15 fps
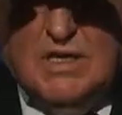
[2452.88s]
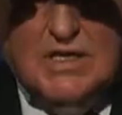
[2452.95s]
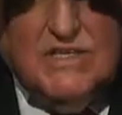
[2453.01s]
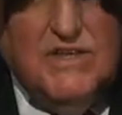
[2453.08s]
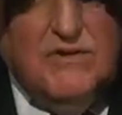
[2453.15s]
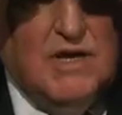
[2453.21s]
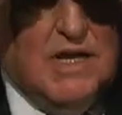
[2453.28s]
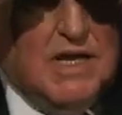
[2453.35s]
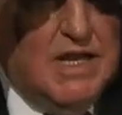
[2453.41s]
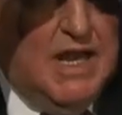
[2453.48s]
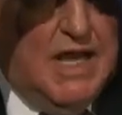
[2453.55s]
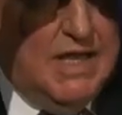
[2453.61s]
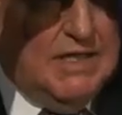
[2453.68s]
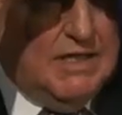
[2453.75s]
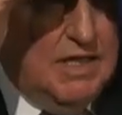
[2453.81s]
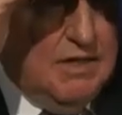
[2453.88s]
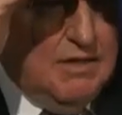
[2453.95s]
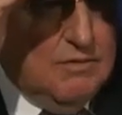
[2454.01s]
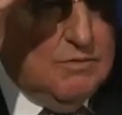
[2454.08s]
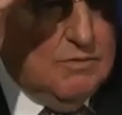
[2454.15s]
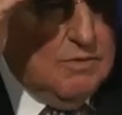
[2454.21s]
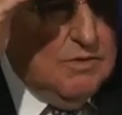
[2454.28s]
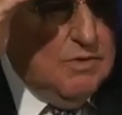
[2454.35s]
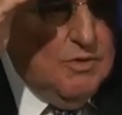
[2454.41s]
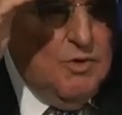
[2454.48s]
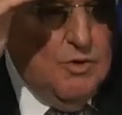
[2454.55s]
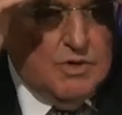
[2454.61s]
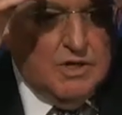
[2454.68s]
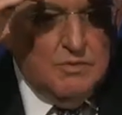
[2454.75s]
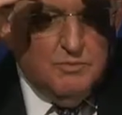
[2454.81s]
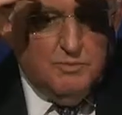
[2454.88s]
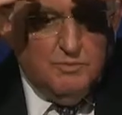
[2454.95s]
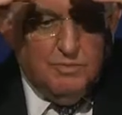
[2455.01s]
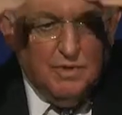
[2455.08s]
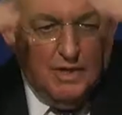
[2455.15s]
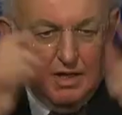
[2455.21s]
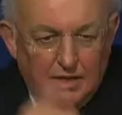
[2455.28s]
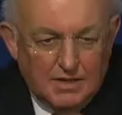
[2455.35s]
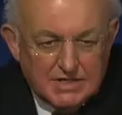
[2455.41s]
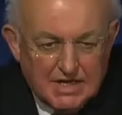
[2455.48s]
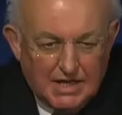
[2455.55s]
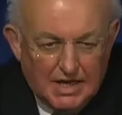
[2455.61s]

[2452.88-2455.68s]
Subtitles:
is there a lady who can... There's a